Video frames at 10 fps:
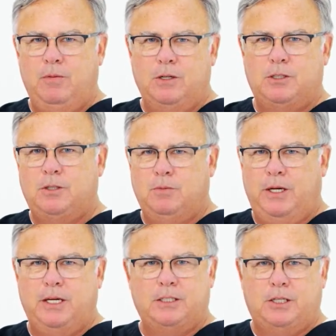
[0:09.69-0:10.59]
which we
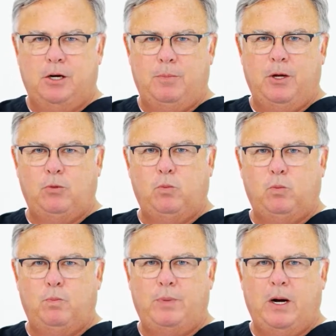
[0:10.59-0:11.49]
consider both
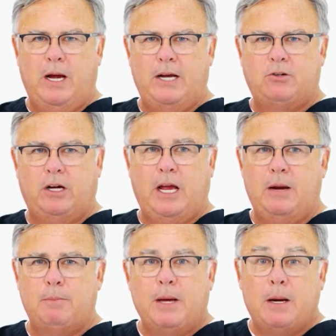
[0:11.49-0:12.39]
bariatric
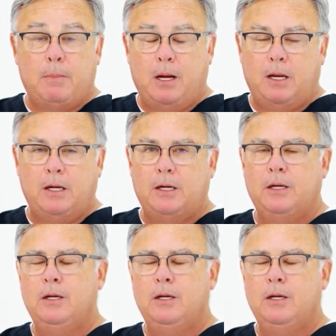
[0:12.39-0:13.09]
and metabolic,